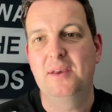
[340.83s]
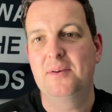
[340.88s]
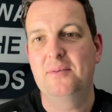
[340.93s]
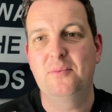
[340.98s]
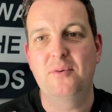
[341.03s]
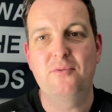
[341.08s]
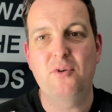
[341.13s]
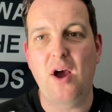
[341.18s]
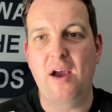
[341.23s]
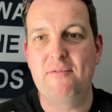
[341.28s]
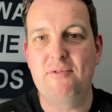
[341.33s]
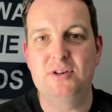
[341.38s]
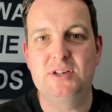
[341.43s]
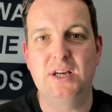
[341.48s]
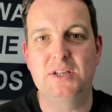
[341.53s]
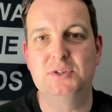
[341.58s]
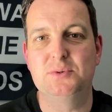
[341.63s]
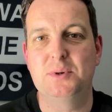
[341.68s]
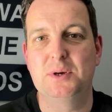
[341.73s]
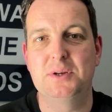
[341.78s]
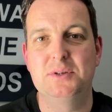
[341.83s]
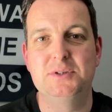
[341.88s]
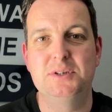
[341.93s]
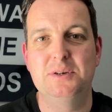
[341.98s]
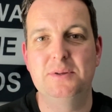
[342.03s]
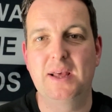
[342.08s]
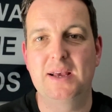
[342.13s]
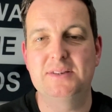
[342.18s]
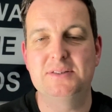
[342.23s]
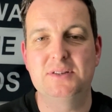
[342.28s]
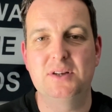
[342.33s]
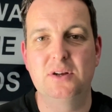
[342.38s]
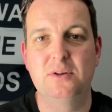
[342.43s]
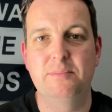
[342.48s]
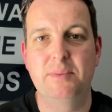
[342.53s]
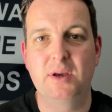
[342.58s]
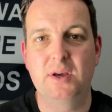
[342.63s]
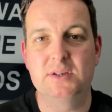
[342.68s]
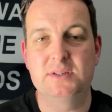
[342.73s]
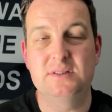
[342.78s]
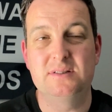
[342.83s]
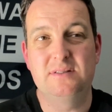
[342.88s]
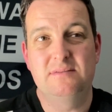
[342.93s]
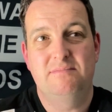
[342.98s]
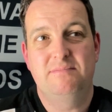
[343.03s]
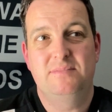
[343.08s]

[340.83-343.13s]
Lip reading: we've got every chance we can do that still. Because